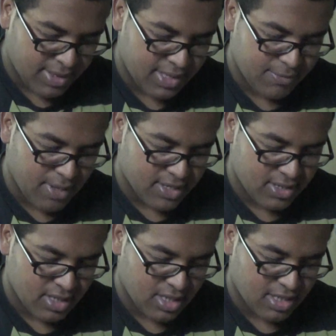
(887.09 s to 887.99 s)

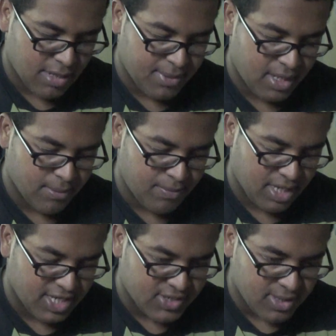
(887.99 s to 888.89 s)
Dispatch Company,
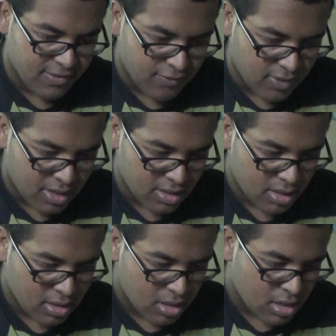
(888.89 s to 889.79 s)
Buggy's Delivery.
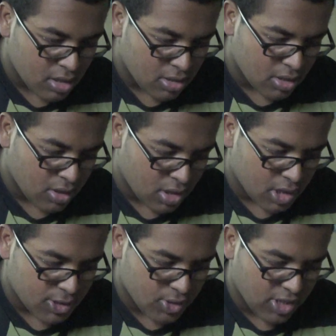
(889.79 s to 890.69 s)

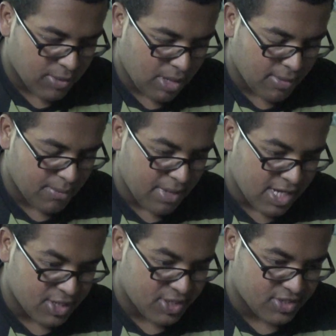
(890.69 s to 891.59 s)
So he probably
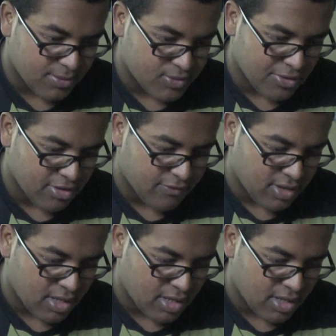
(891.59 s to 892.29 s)
manages some sort of